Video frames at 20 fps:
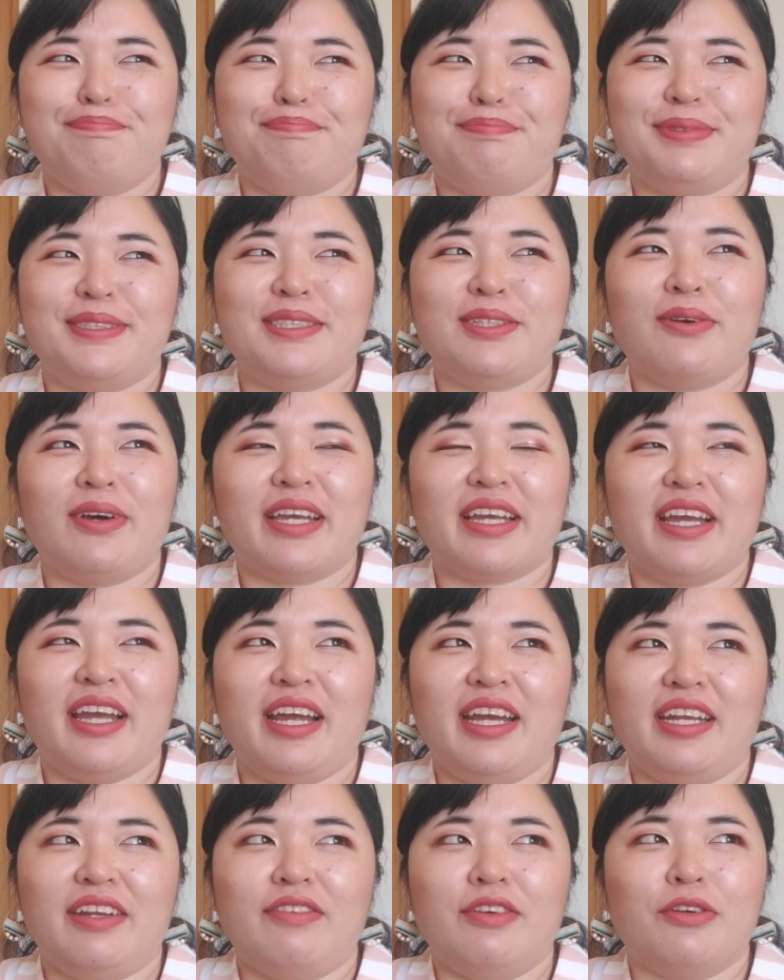So I
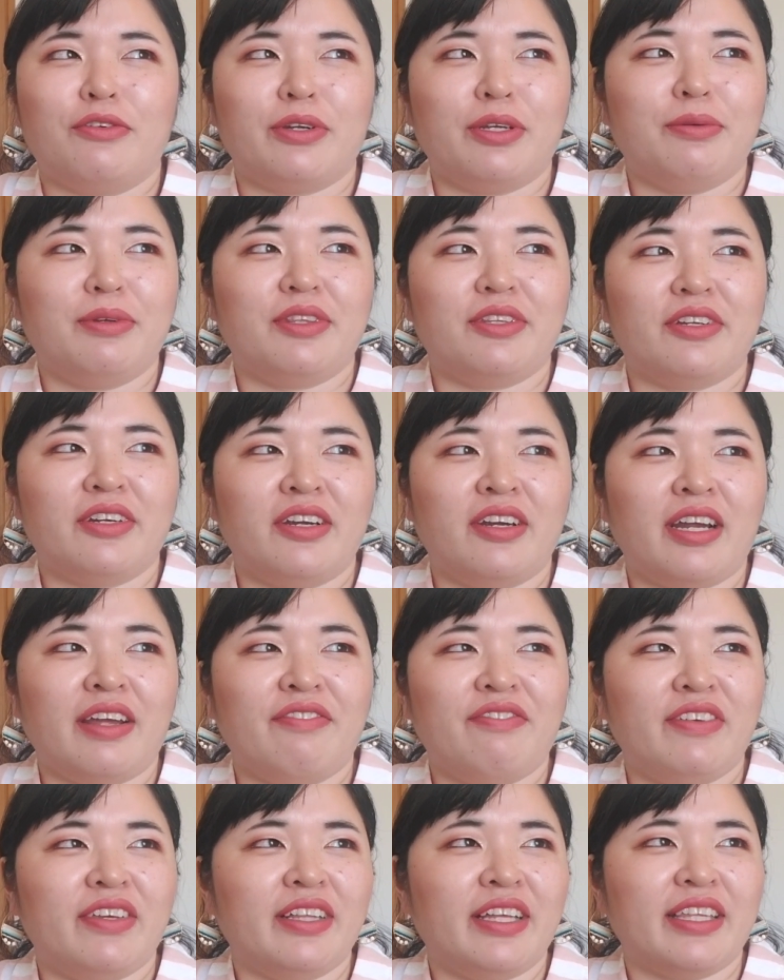kind of agree with her. I
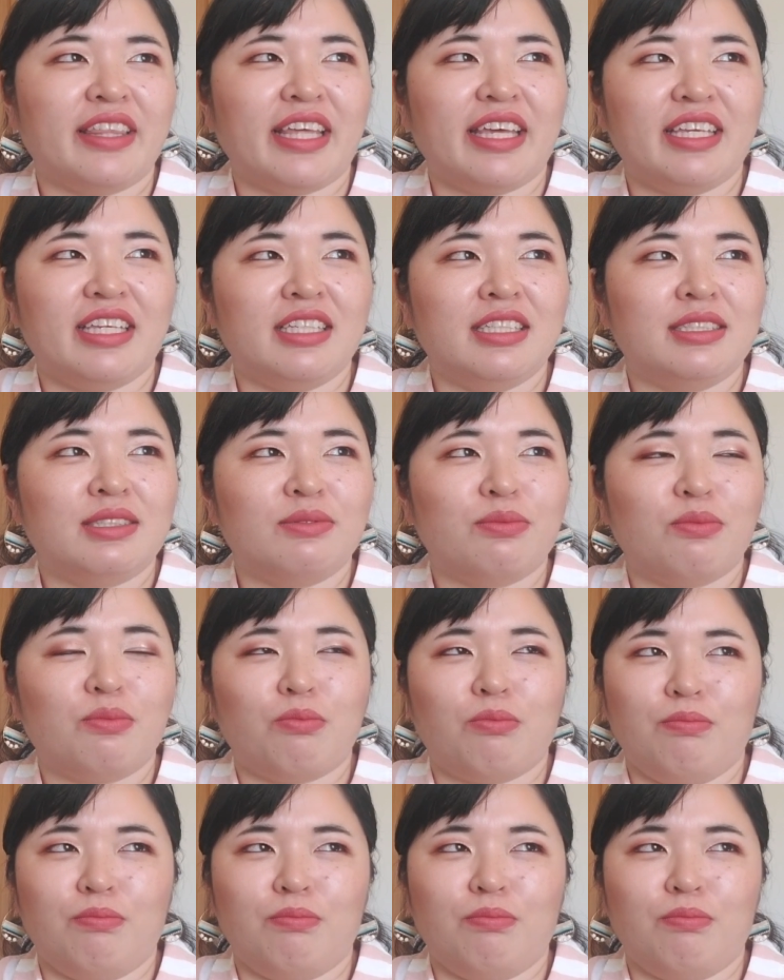feel like that is